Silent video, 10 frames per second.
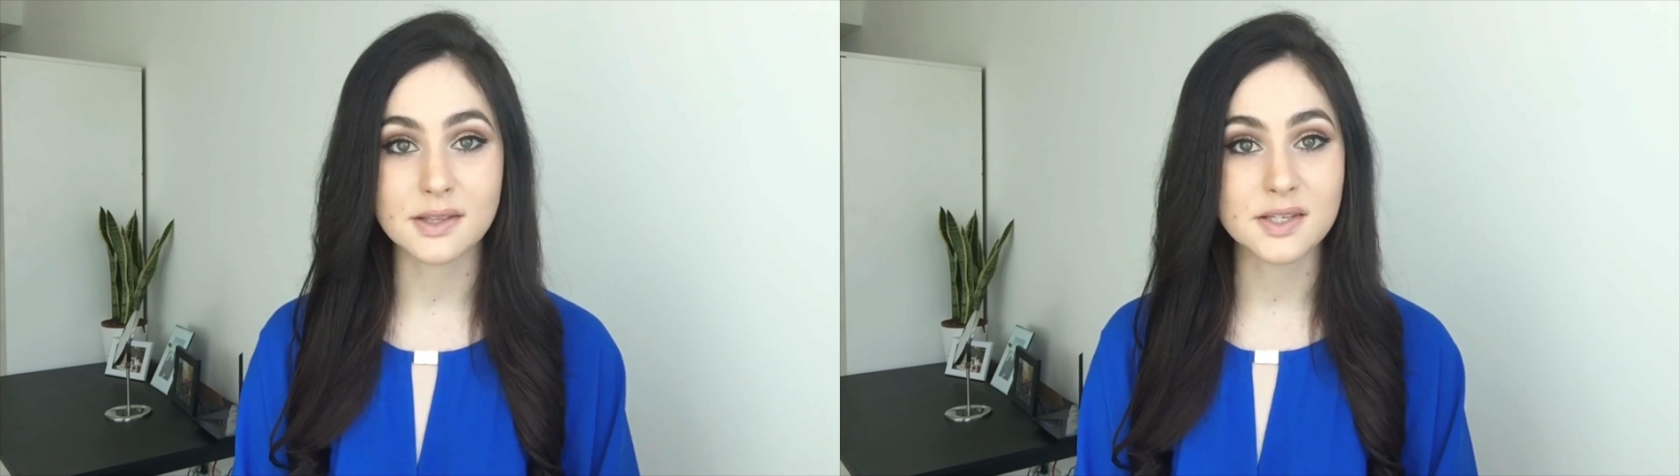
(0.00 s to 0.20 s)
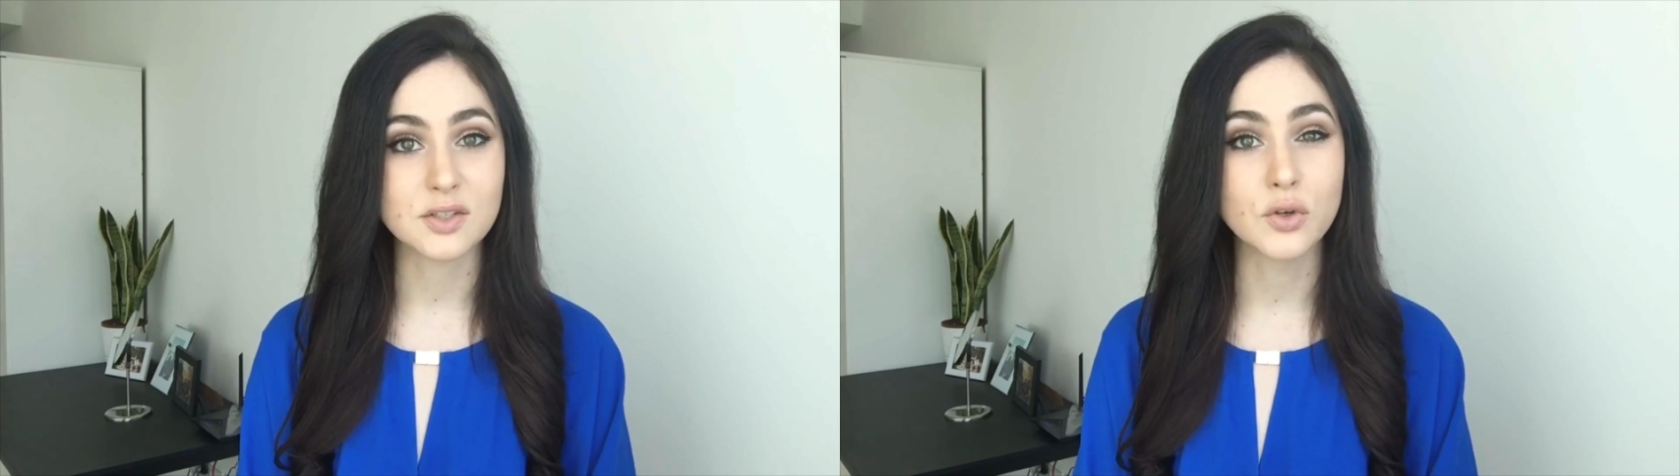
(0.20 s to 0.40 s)

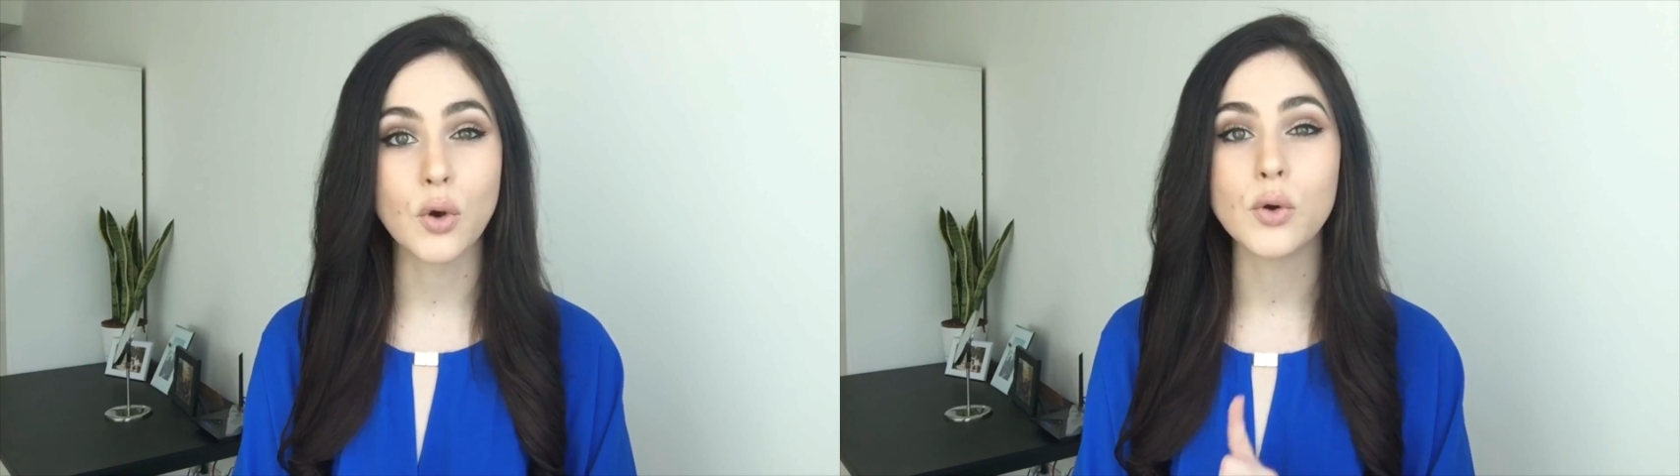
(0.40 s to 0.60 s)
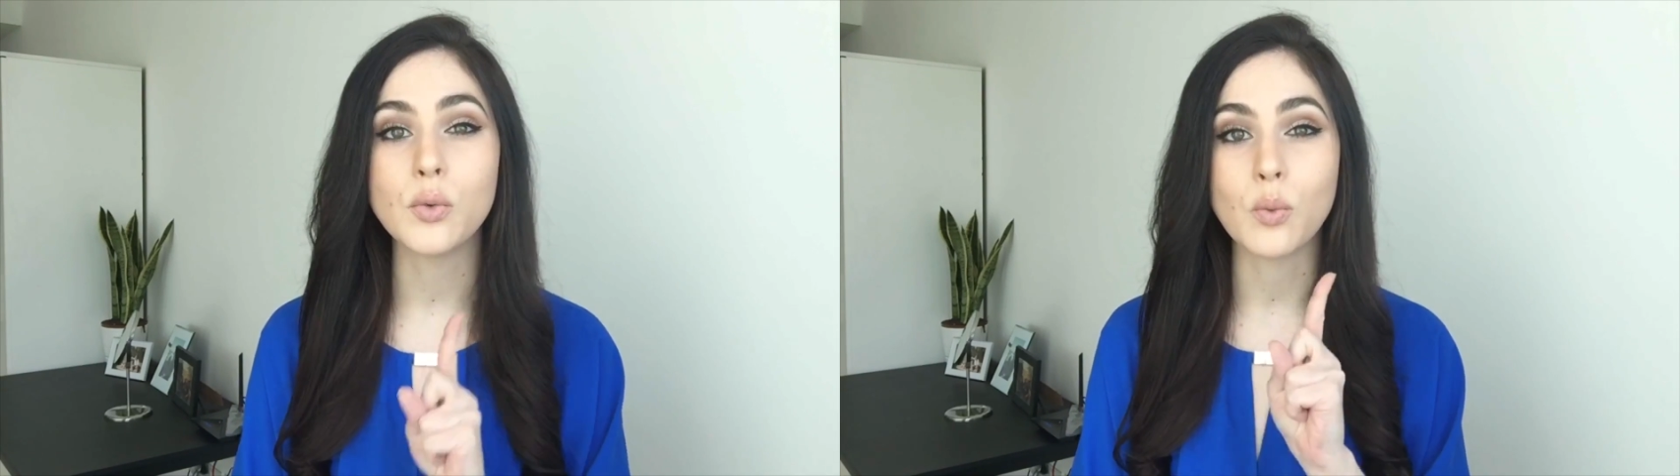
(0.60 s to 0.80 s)
There's
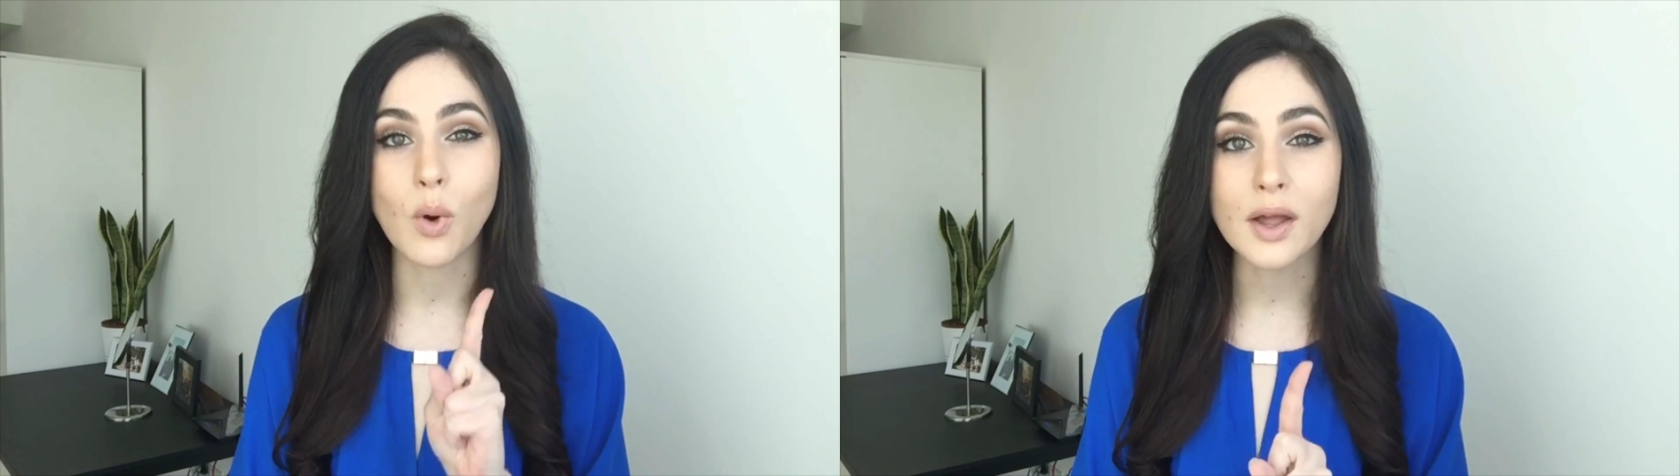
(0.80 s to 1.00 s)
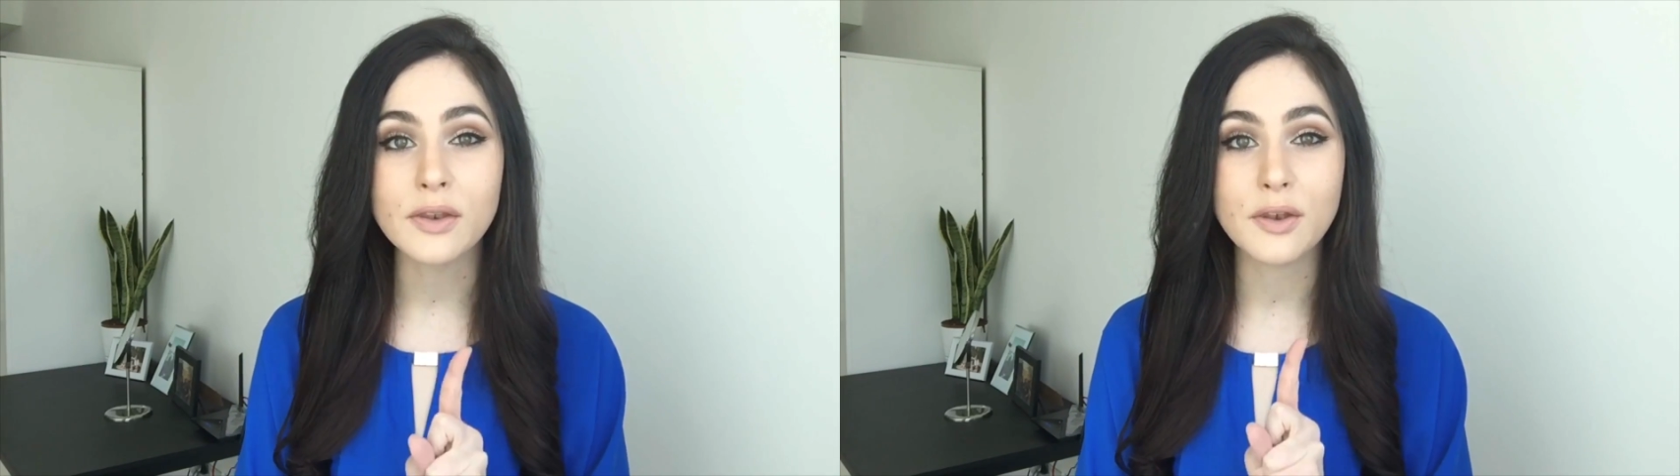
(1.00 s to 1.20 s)
no
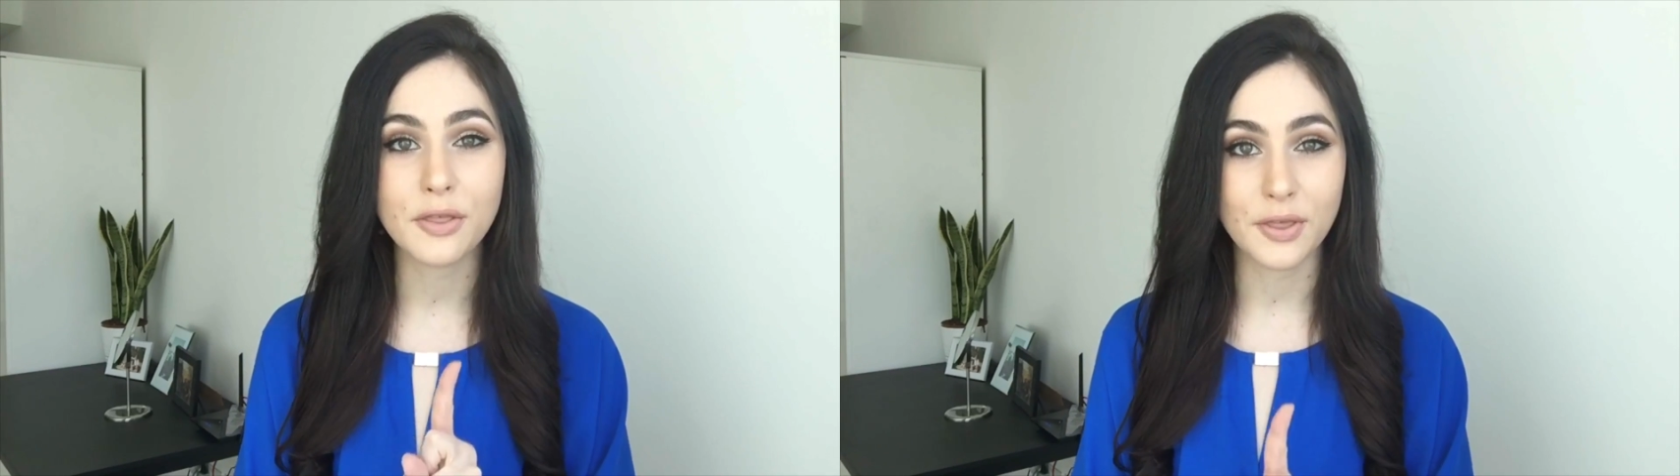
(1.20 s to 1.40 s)
one